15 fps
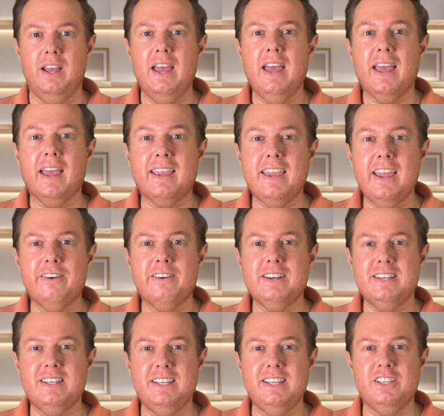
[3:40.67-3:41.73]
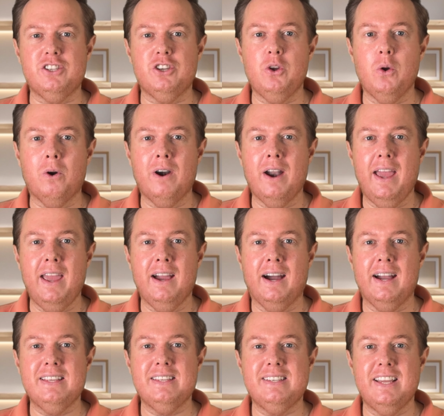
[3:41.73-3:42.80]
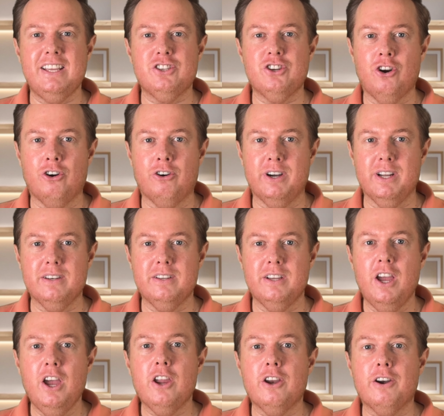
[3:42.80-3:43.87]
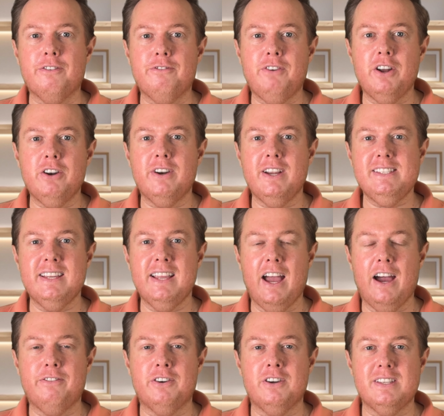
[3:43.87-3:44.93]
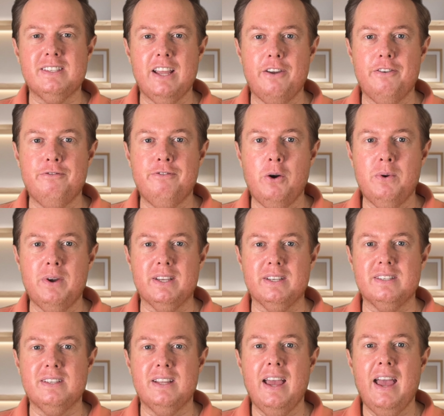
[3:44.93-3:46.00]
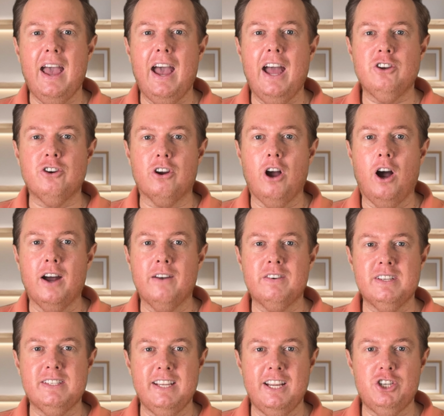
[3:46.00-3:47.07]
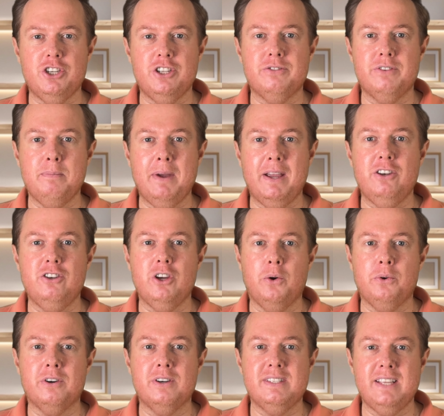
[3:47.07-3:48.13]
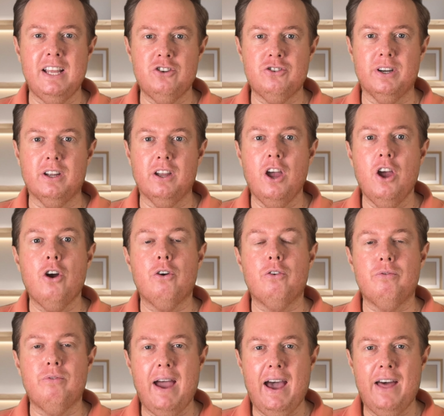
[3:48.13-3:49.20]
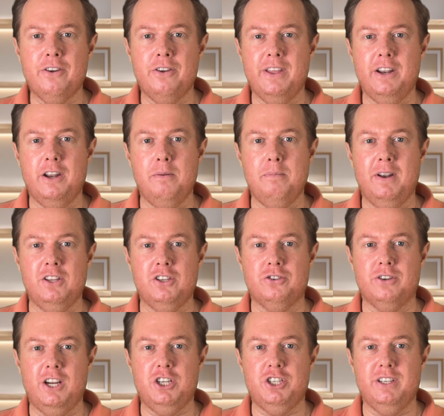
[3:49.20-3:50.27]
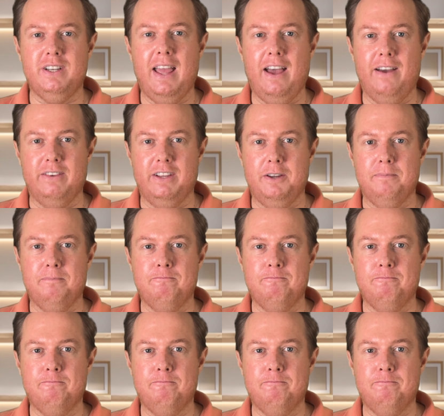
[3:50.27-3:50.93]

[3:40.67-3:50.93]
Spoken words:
It guarantees your AI stays current, your fundraising efforts stay focused, and your conversations remain donor centric rather than administration heavy.